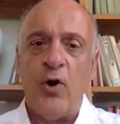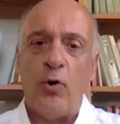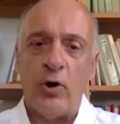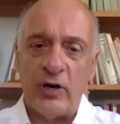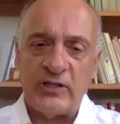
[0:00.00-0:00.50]

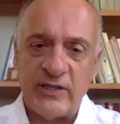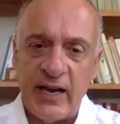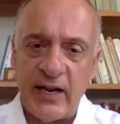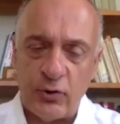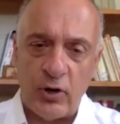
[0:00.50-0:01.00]
or its
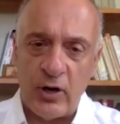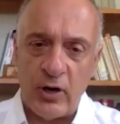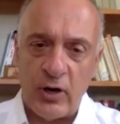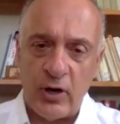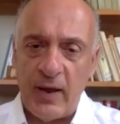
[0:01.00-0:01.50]
territory
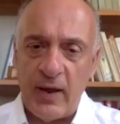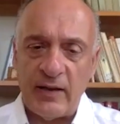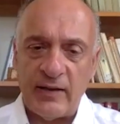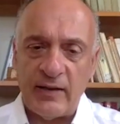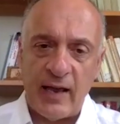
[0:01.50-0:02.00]
being
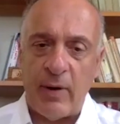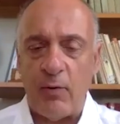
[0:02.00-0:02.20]
taken by